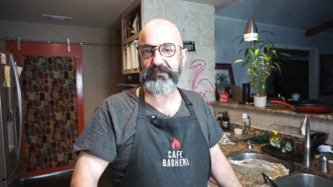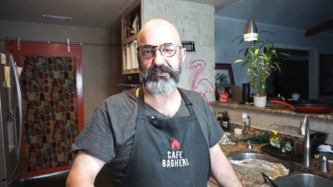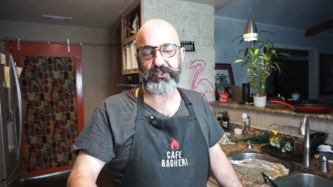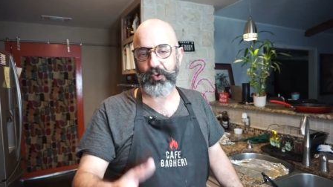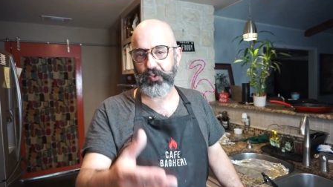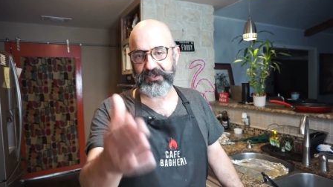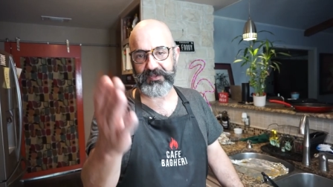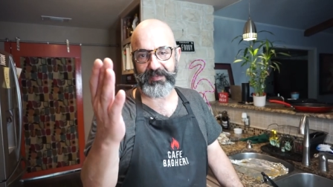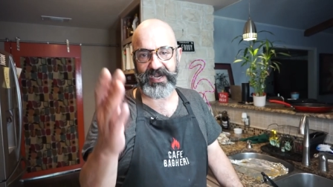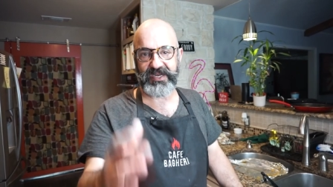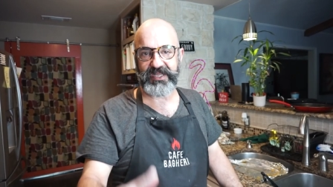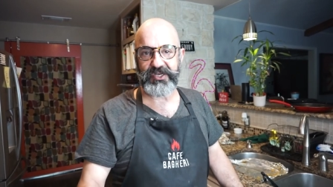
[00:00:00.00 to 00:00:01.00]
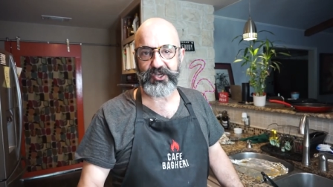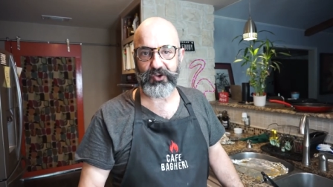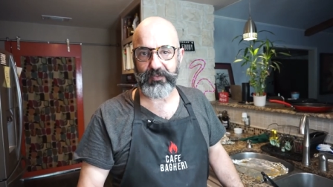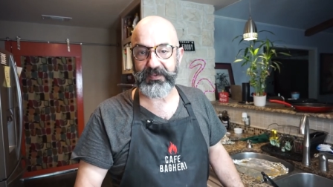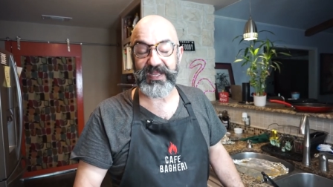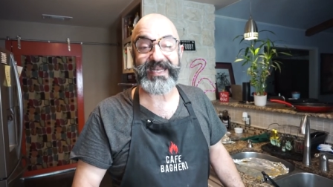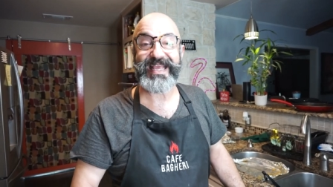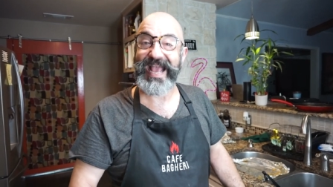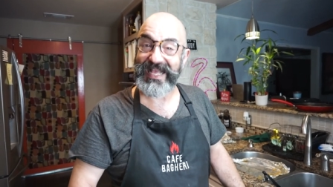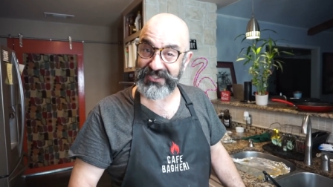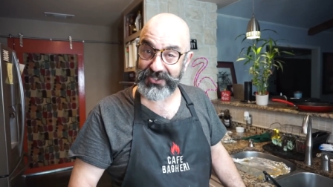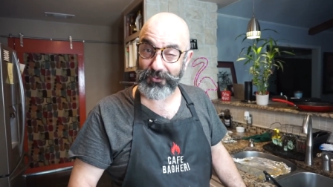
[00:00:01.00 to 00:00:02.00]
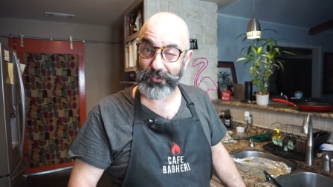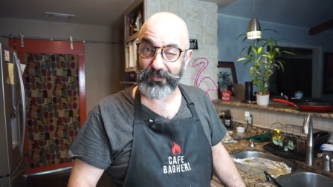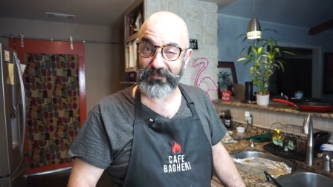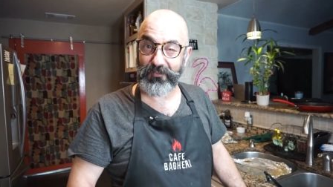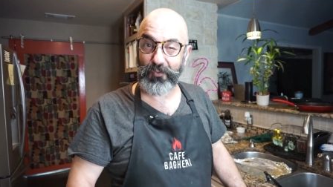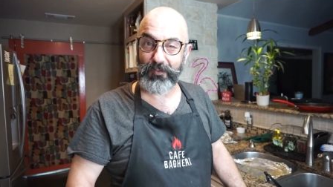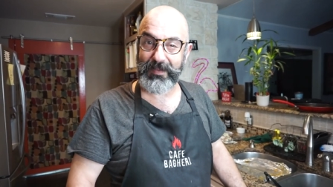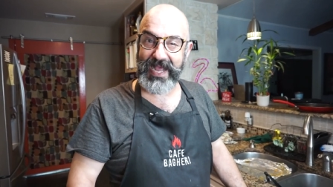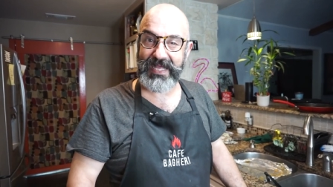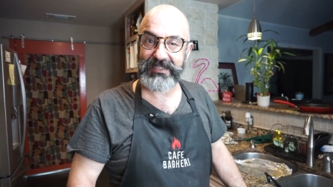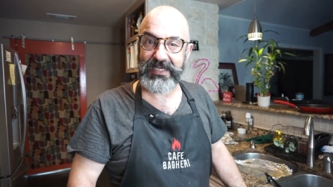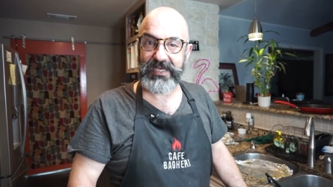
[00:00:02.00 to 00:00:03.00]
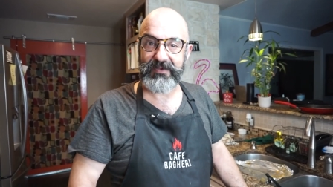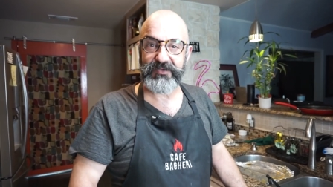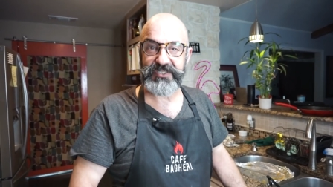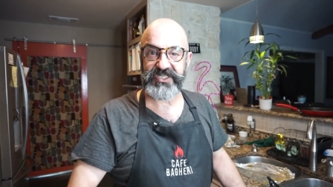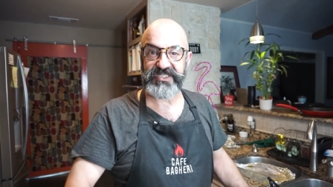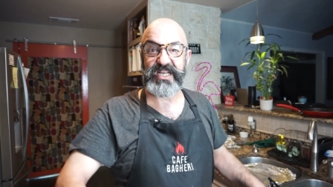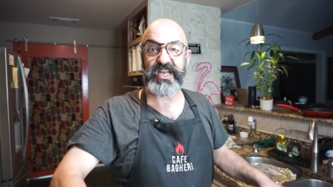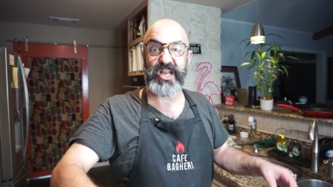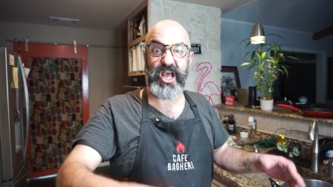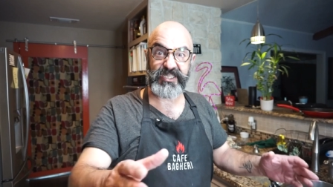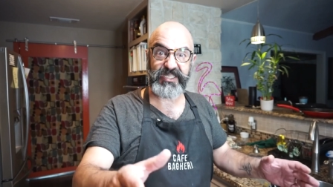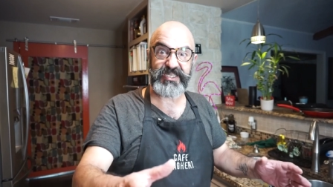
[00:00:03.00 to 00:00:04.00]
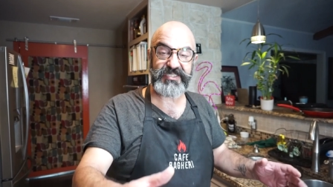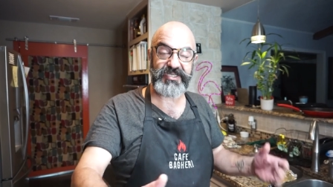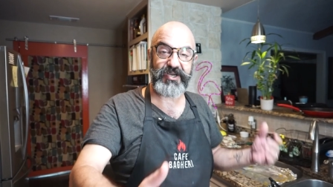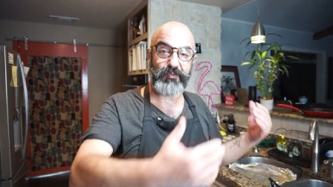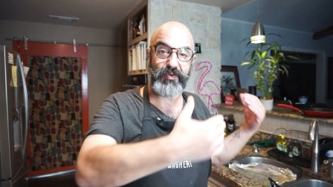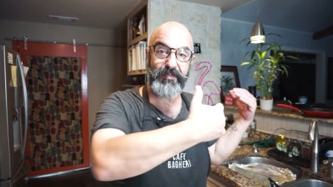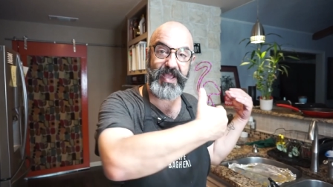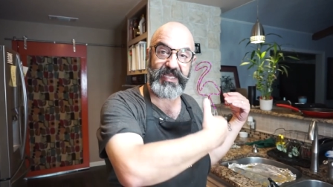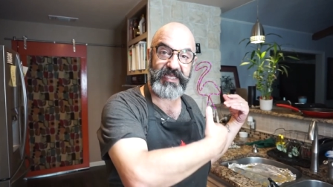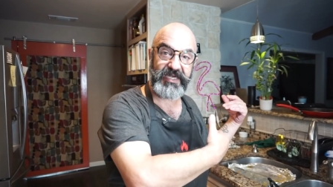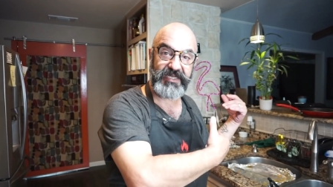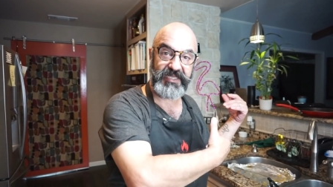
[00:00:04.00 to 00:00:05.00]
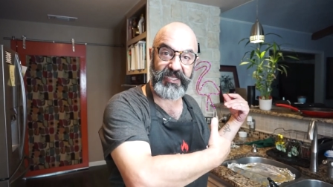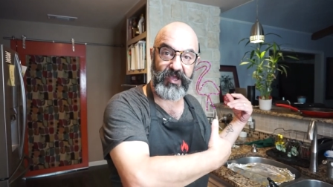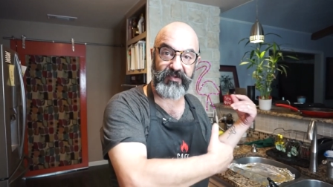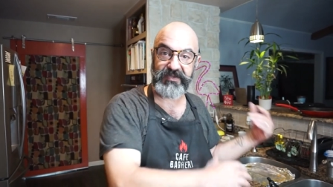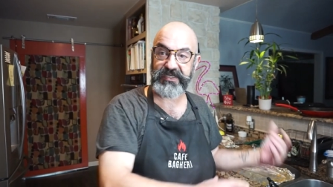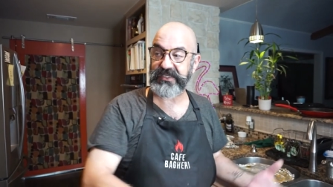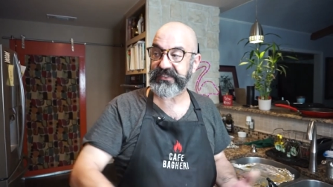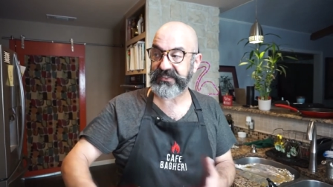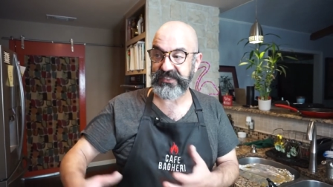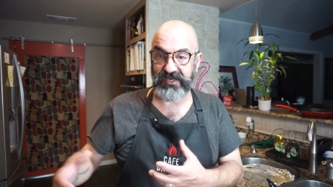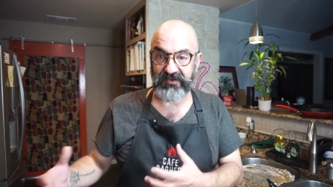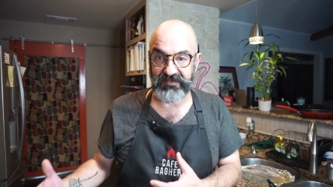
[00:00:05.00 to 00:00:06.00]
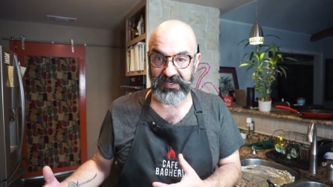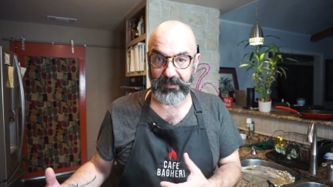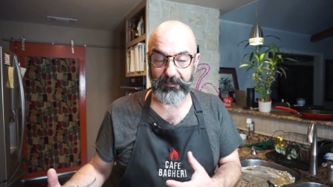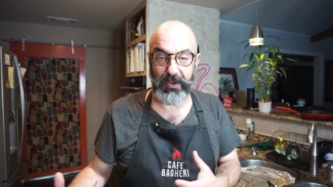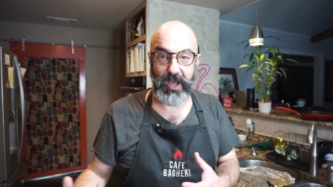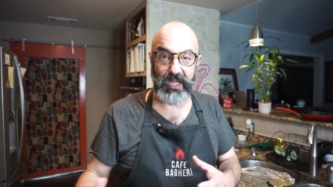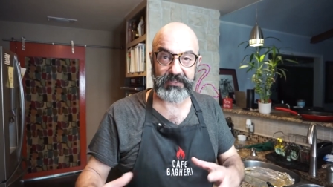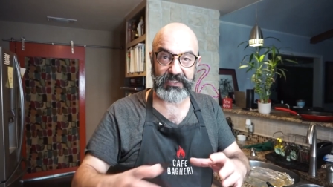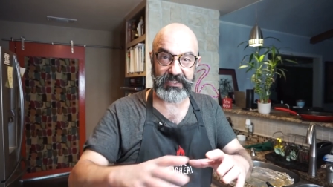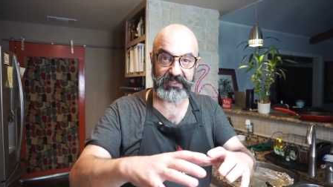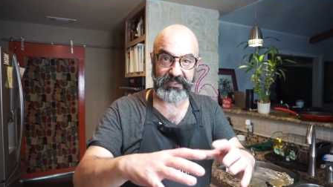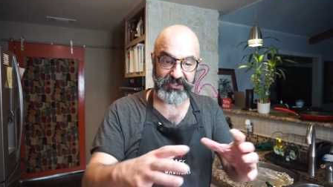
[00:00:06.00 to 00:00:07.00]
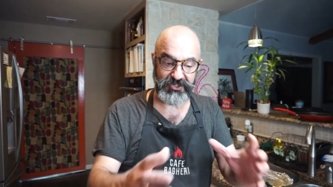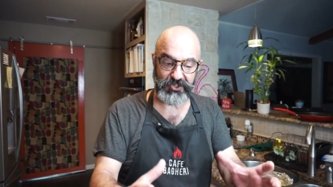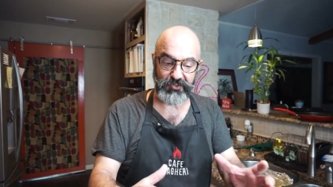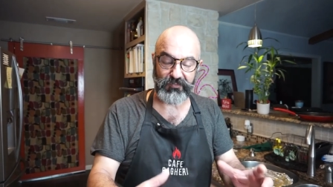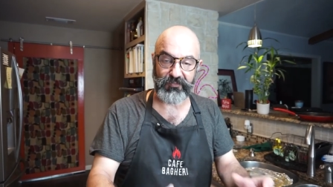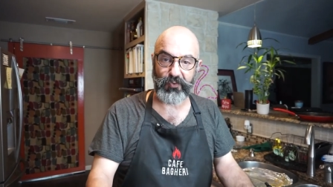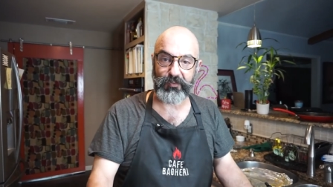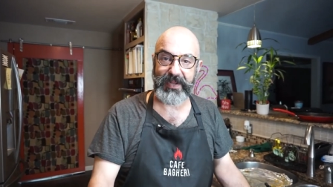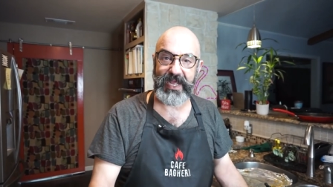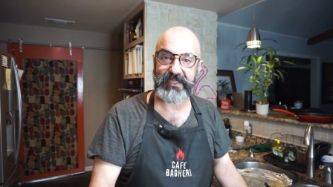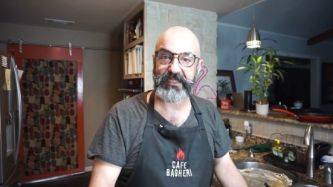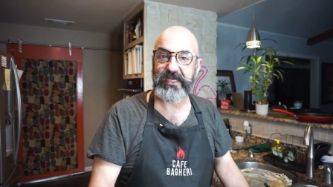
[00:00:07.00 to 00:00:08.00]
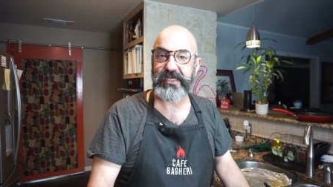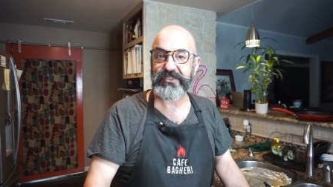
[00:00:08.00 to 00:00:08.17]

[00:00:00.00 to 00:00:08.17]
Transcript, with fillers: North American European casserole format, which is a lot easier. We make it in the oven instead of in a pot in the stew format.